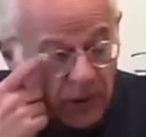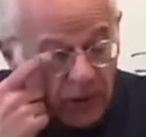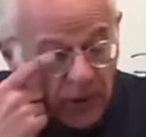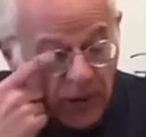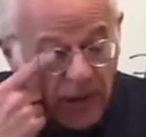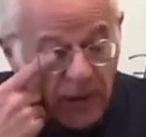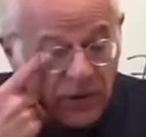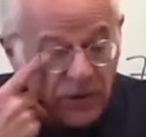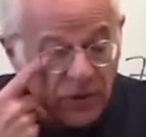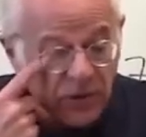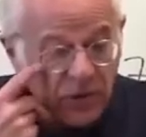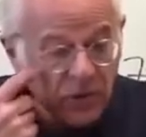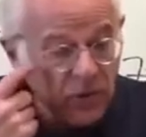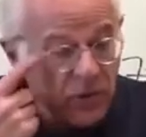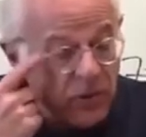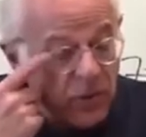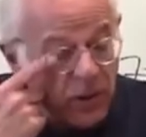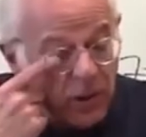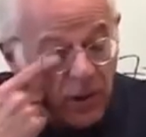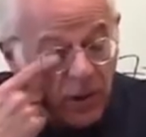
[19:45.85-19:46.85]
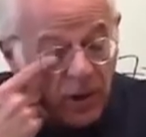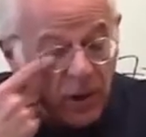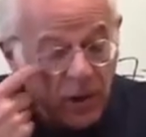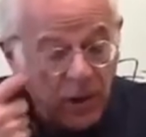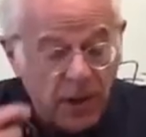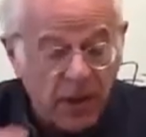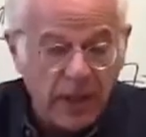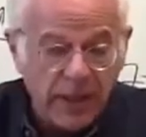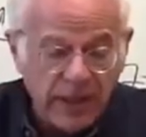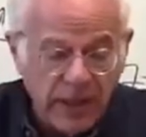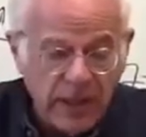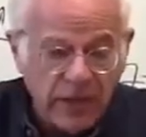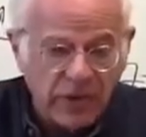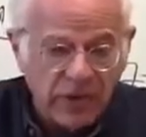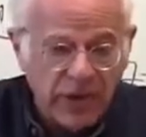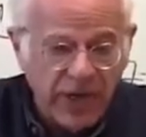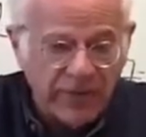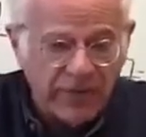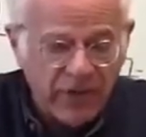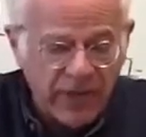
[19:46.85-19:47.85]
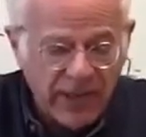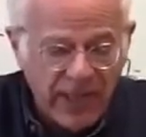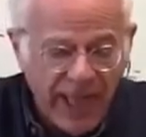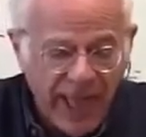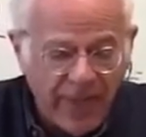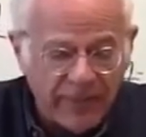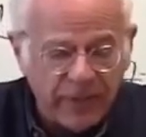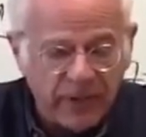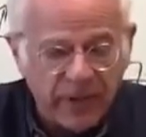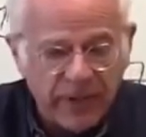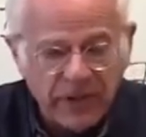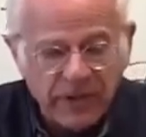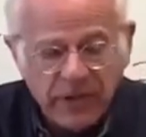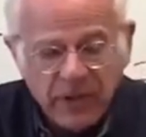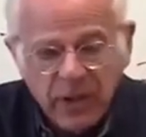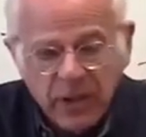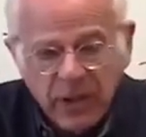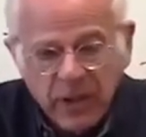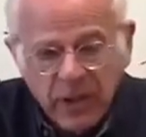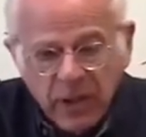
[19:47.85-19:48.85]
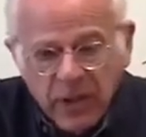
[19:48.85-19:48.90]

leads to uh, each and every capitalist